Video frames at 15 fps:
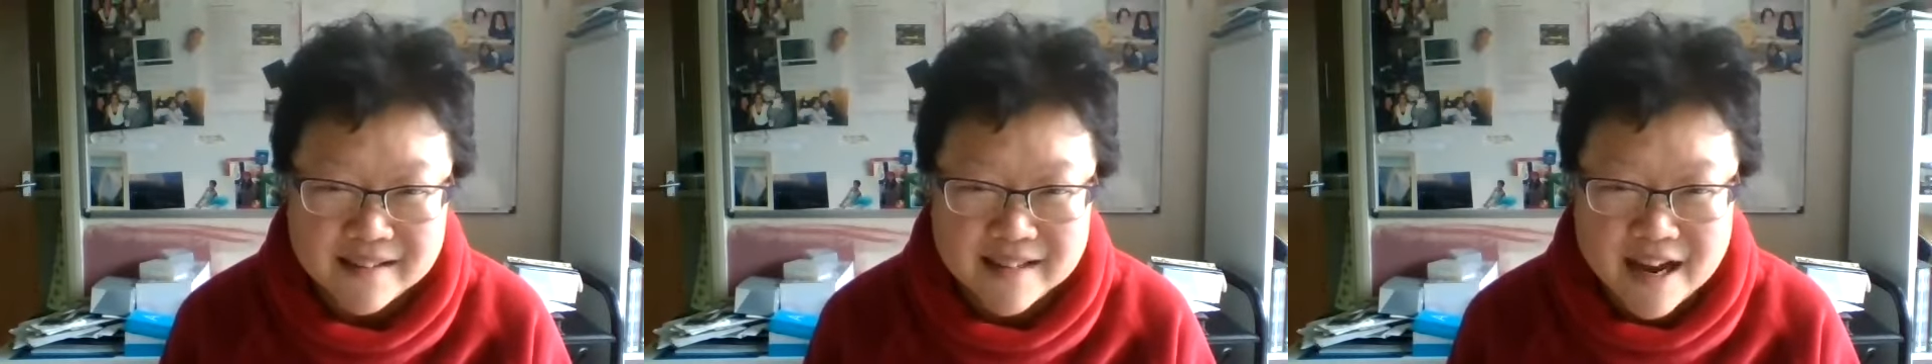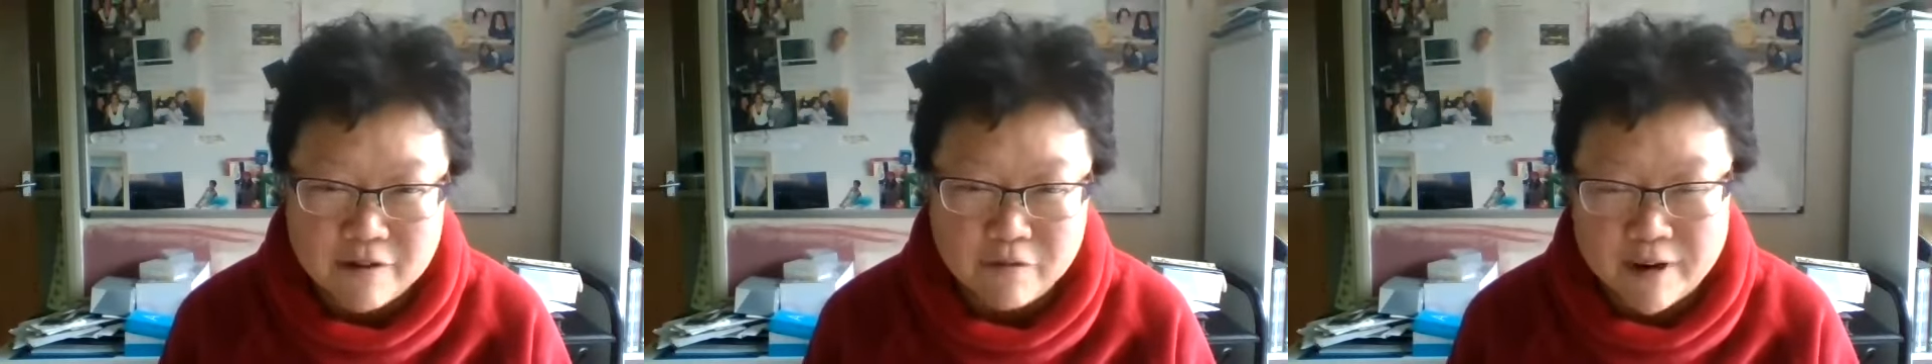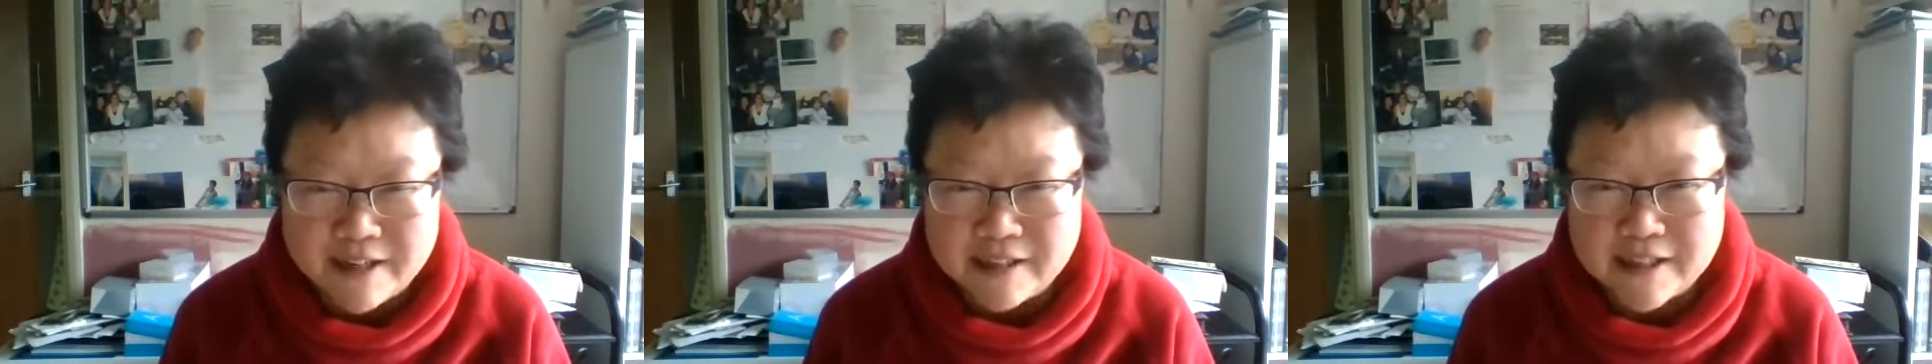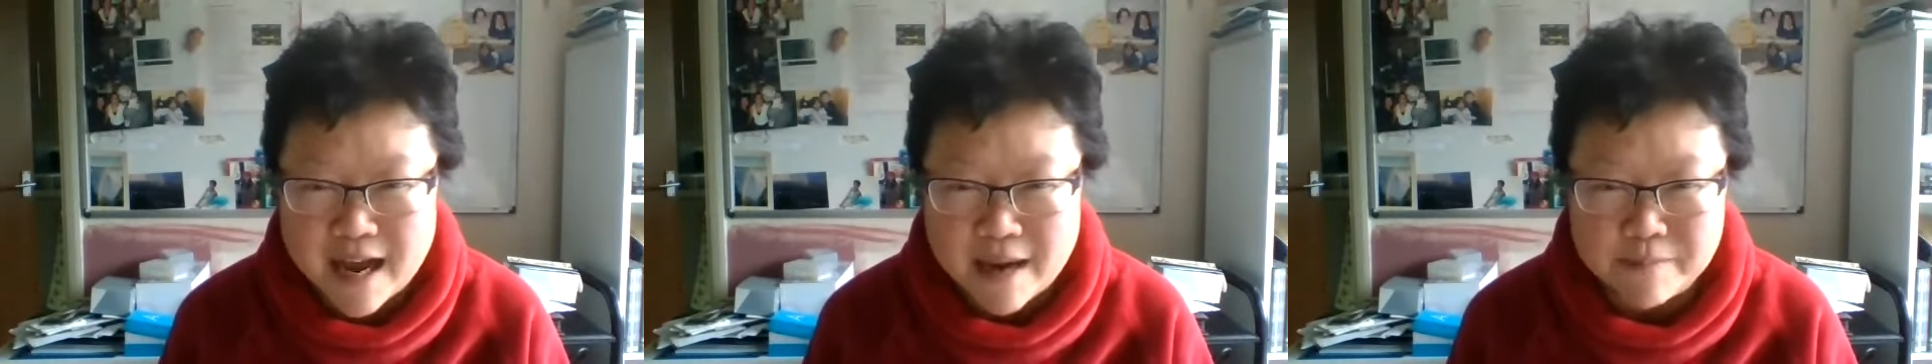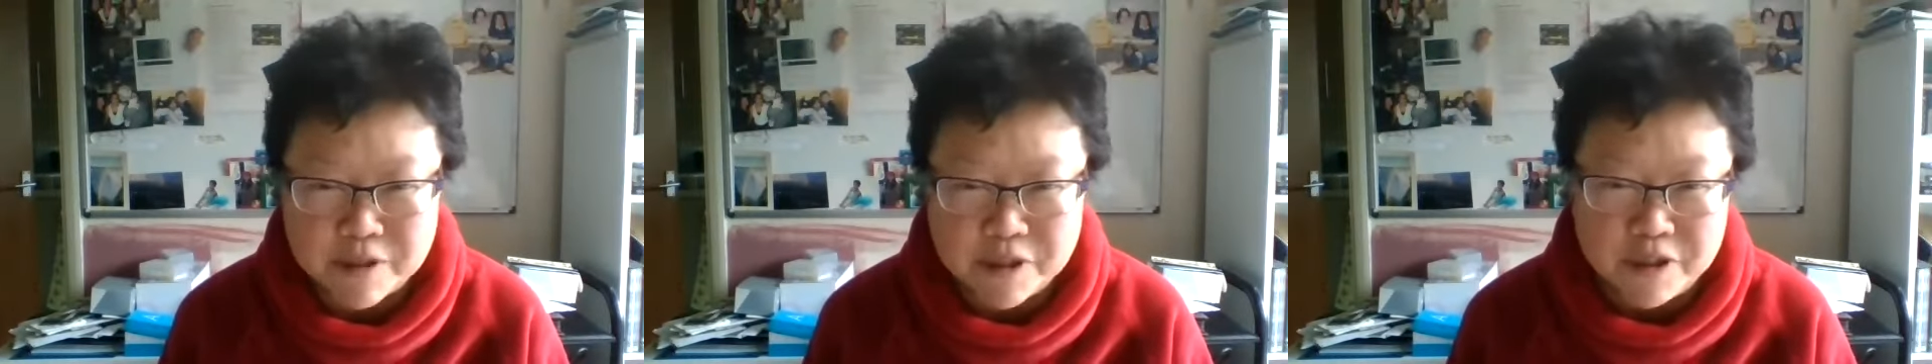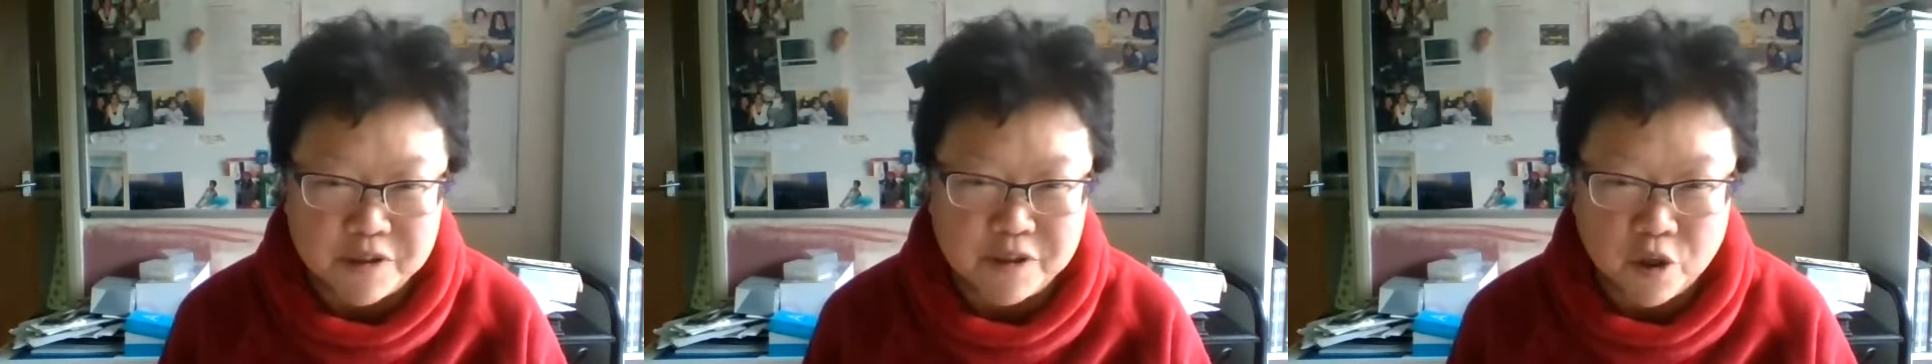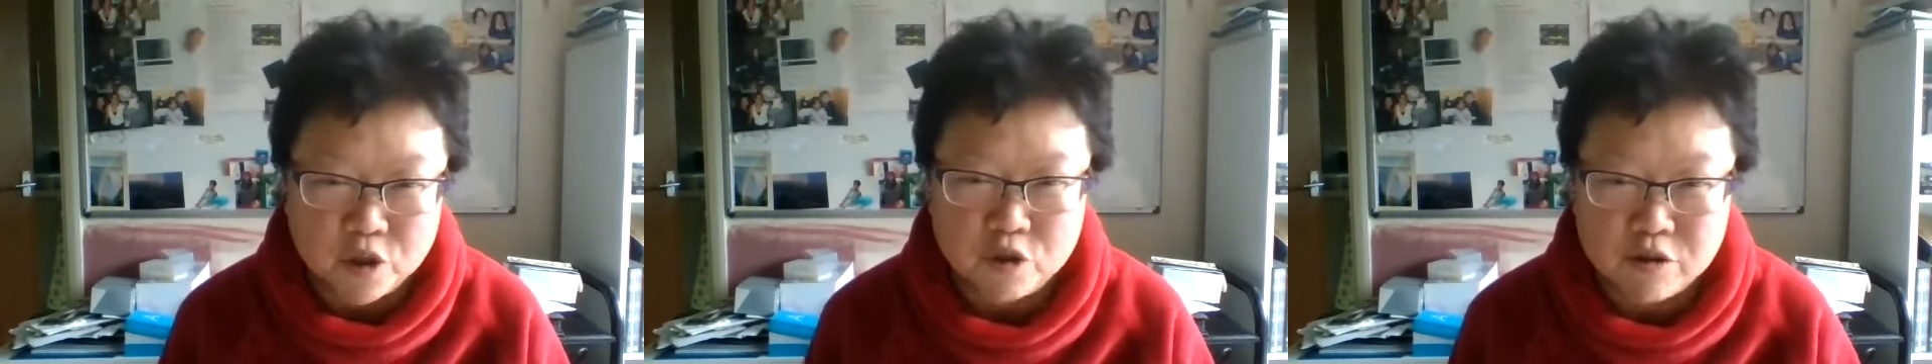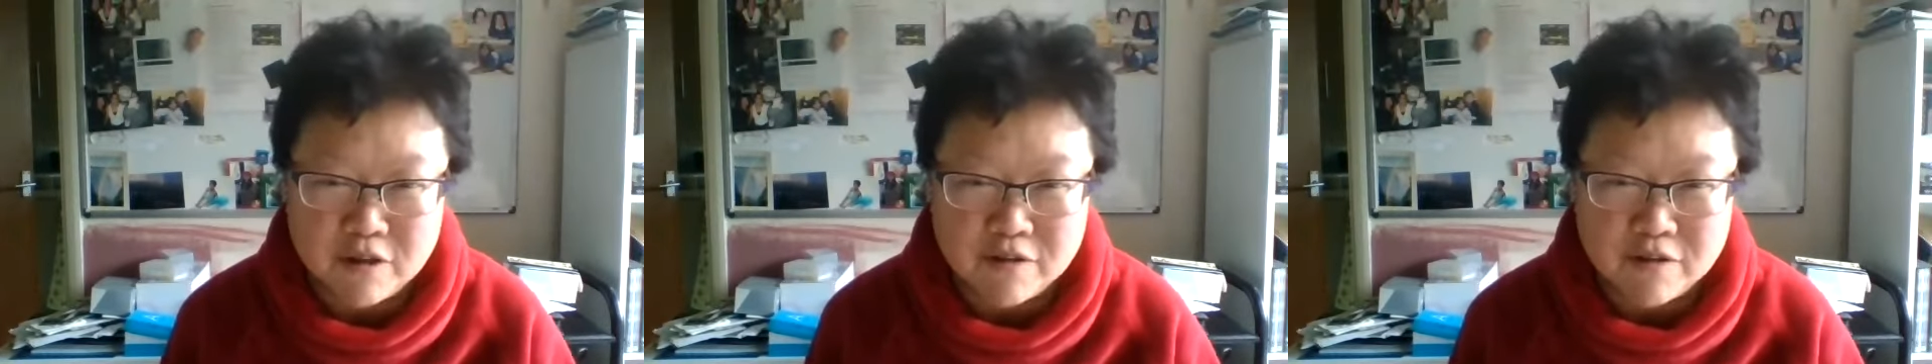and we're in absolute
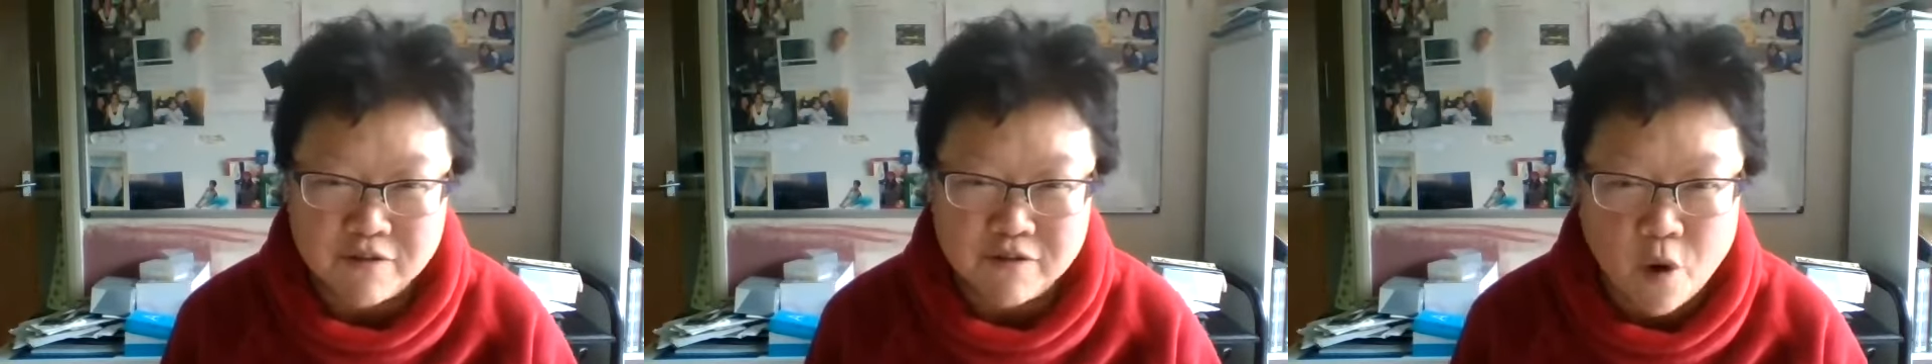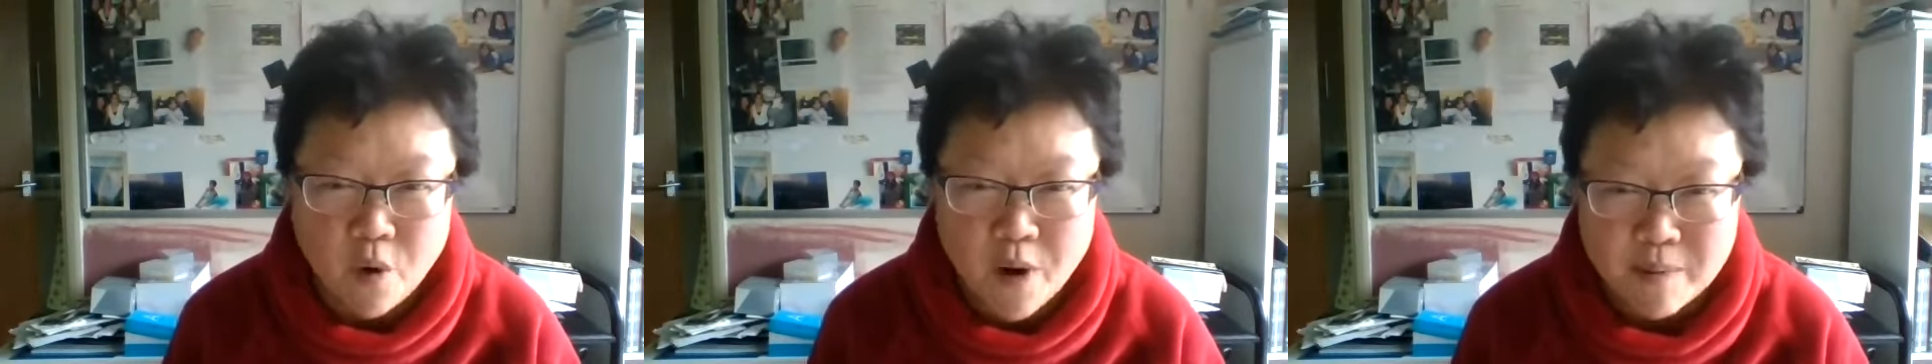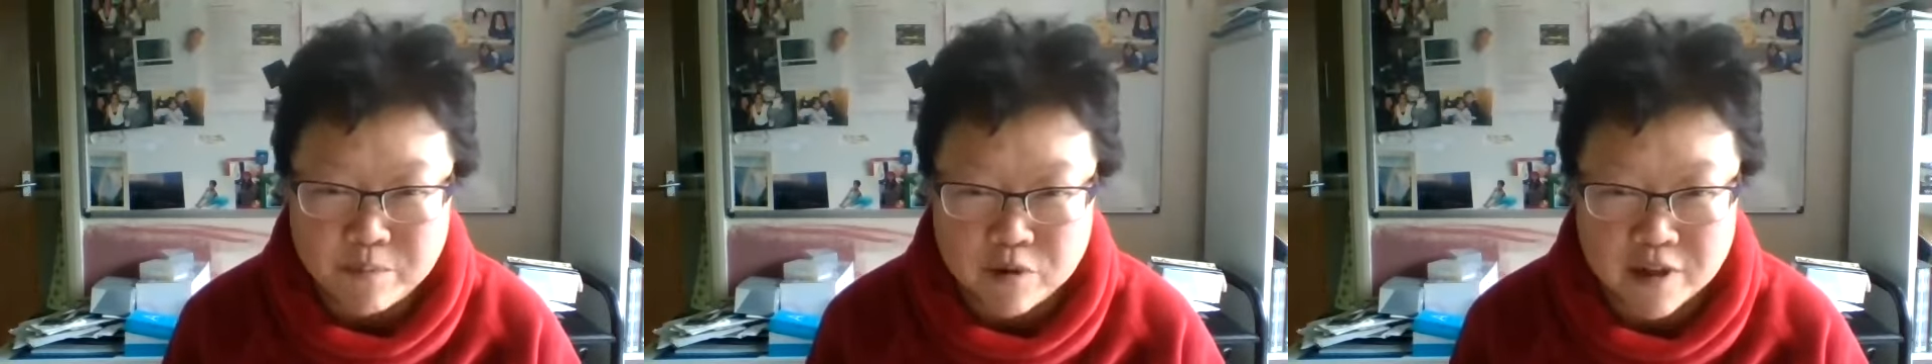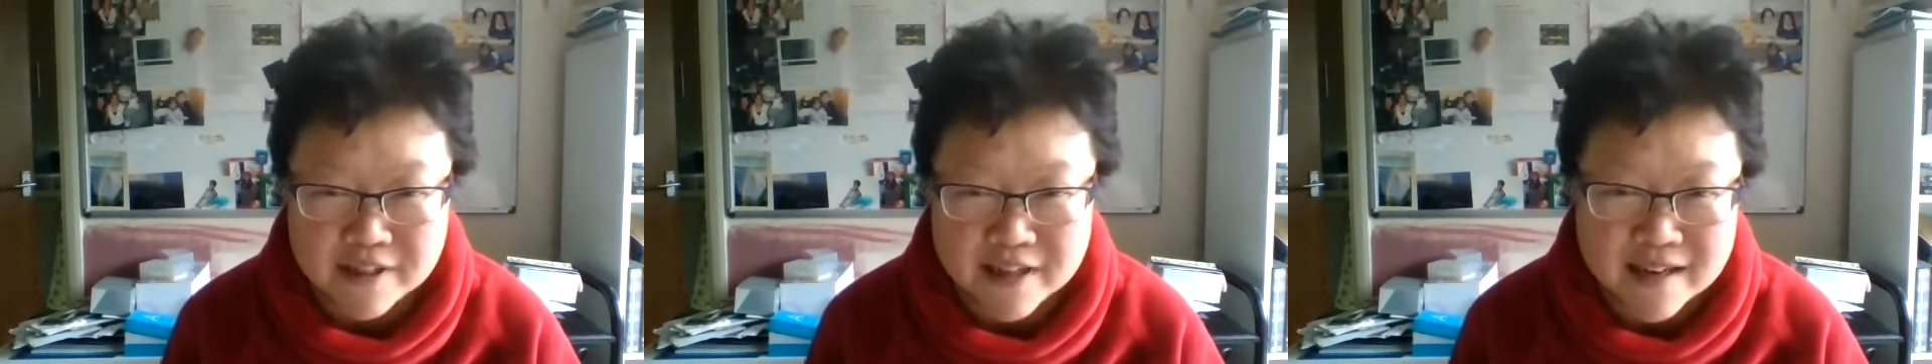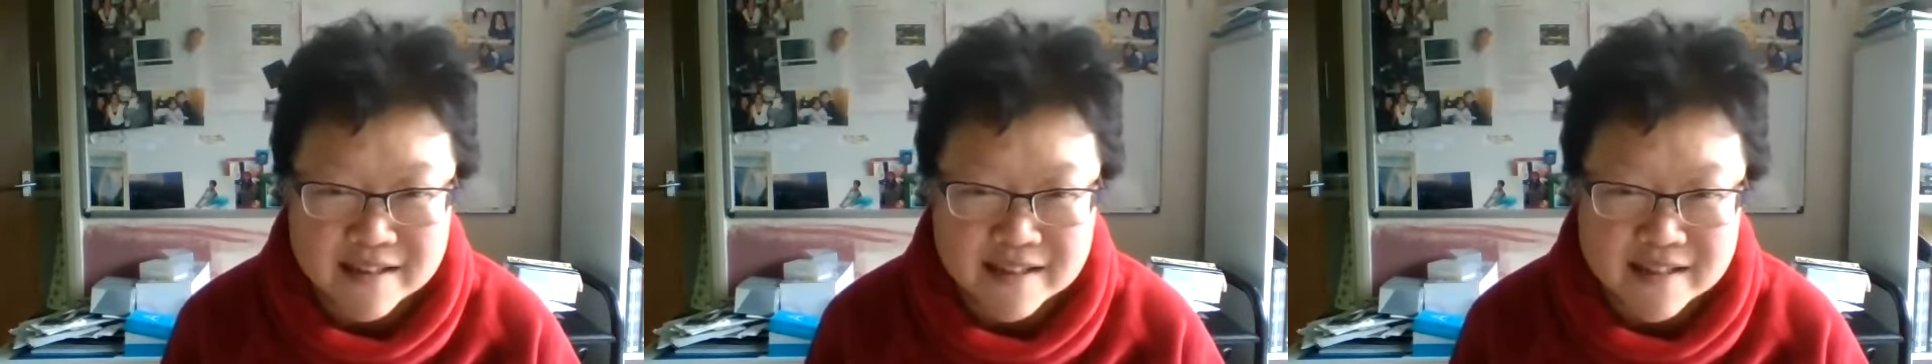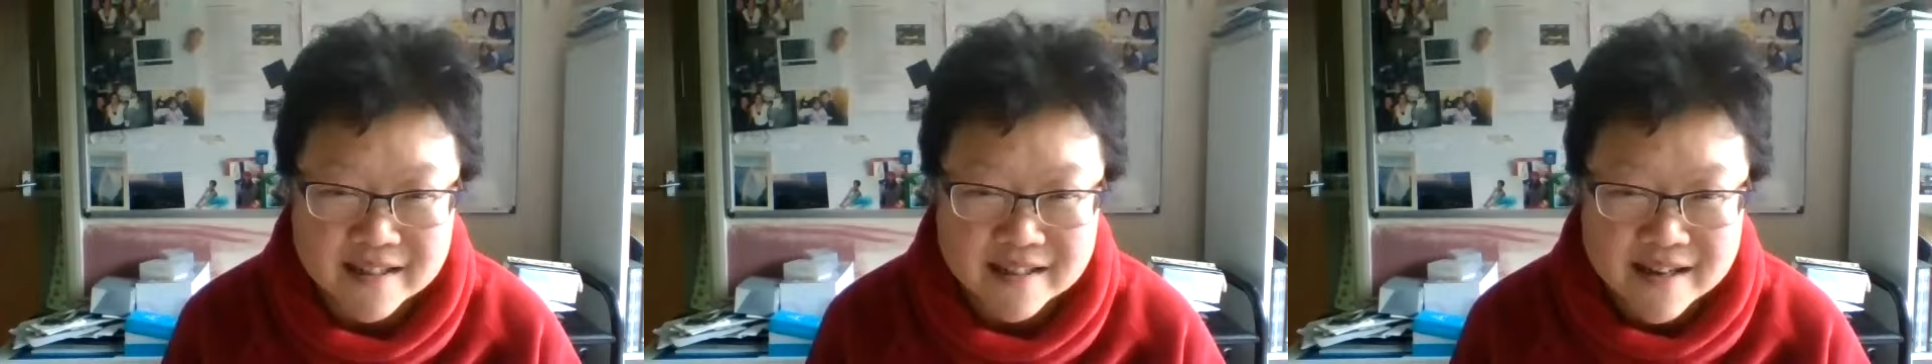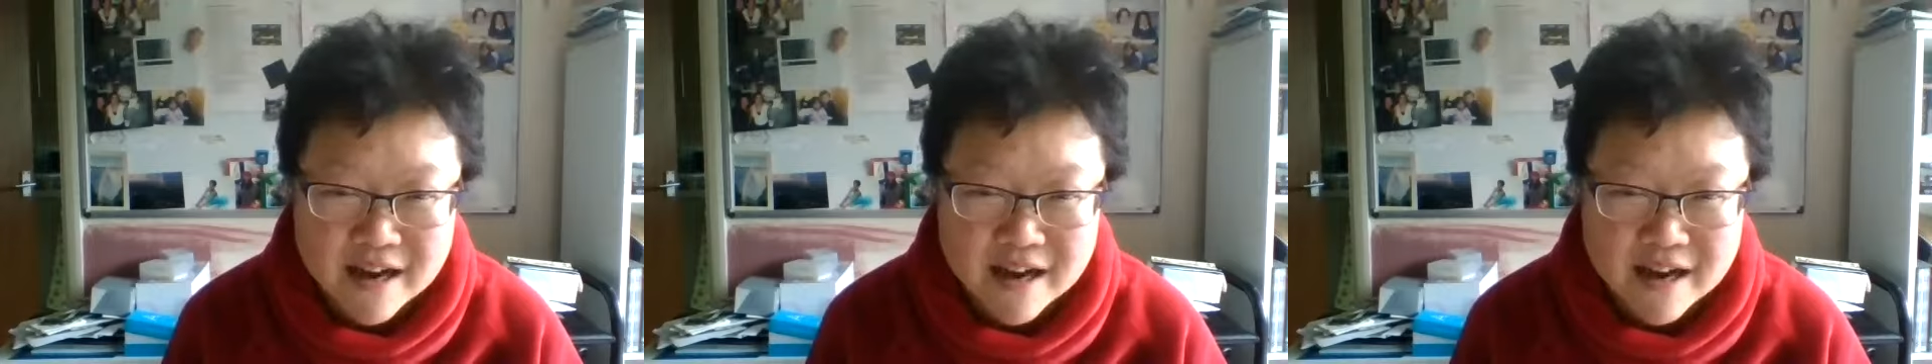control of all our products.